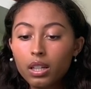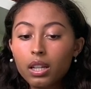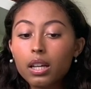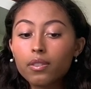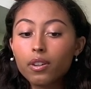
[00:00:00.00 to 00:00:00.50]

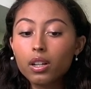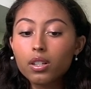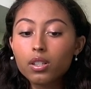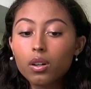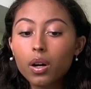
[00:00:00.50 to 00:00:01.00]
It felt as
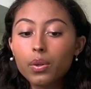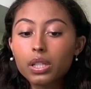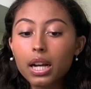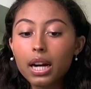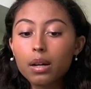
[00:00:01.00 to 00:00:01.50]
though I was
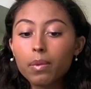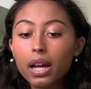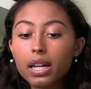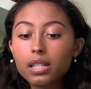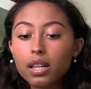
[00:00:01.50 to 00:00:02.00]
carrying my
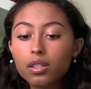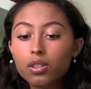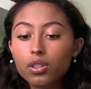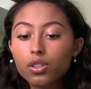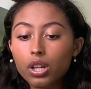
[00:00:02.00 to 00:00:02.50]

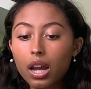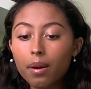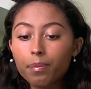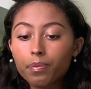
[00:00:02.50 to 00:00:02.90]
ancestors' shame,